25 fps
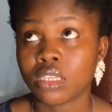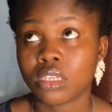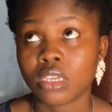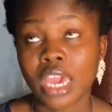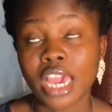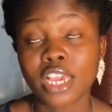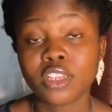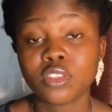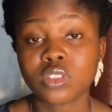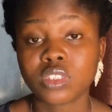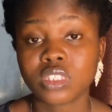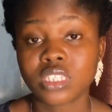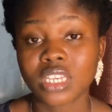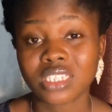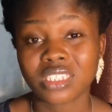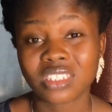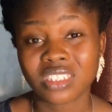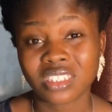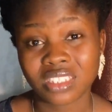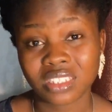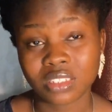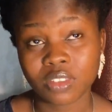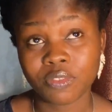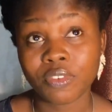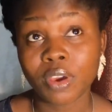I used to set,
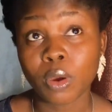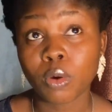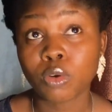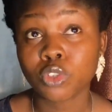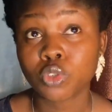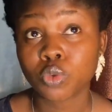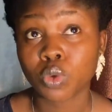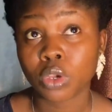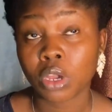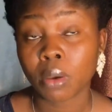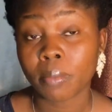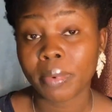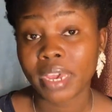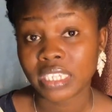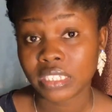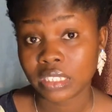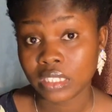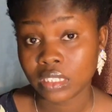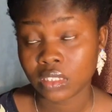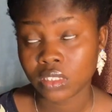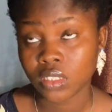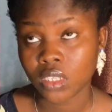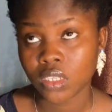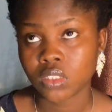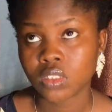if I want to wake up by
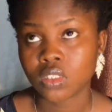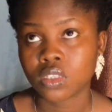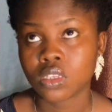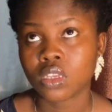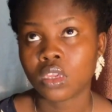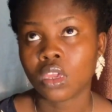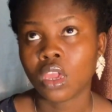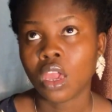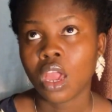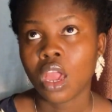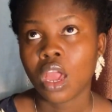6:30,